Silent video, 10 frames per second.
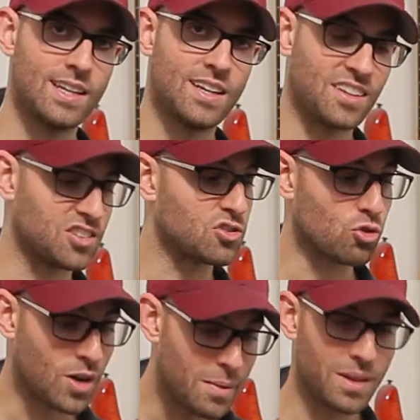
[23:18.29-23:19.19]
It's
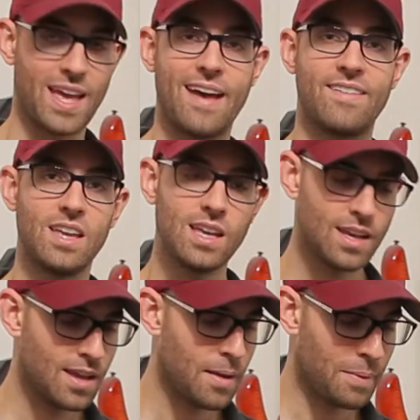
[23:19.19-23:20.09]
extremely heavy
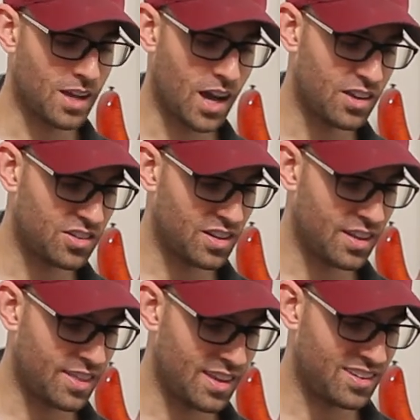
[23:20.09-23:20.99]
because
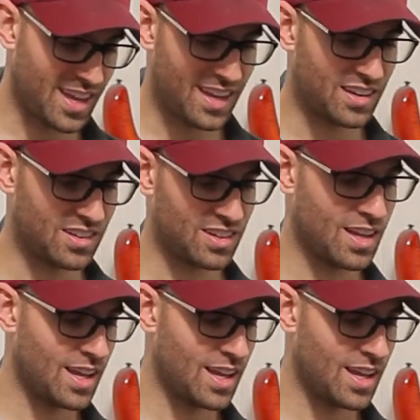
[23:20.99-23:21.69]
this is,